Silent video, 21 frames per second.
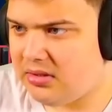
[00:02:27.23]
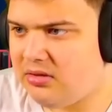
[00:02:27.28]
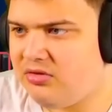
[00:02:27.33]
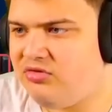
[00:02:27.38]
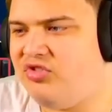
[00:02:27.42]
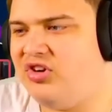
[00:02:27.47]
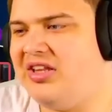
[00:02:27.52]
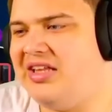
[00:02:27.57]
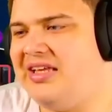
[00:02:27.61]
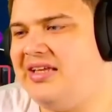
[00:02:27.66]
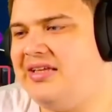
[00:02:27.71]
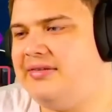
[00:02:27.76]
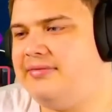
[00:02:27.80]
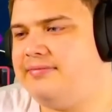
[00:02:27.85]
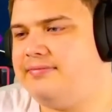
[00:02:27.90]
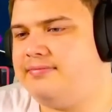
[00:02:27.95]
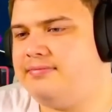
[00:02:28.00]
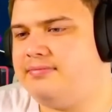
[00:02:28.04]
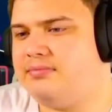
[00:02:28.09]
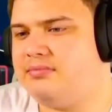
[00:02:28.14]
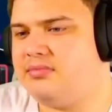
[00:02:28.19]
Really?
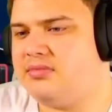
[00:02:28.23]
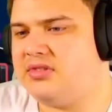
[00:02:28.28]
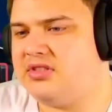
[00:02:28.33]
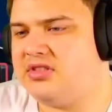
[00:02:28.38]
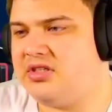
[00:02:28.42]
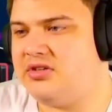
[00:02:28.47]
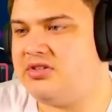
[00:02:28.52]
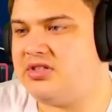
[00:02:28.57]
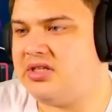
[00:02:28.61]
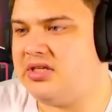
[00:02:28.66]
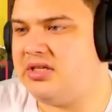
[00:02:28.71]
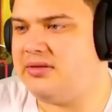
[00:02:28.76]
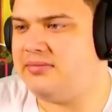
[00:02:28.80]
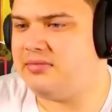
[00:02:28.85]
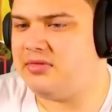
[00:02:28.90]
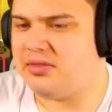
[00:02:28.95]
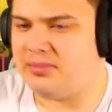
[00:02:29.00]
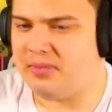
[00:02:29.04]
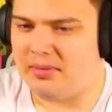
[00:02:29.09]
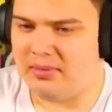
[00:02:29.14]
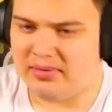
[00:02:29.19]
Seriously?
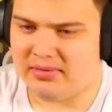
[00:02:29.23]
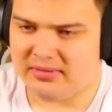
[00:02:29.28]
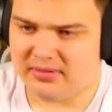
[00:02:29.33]
Come on.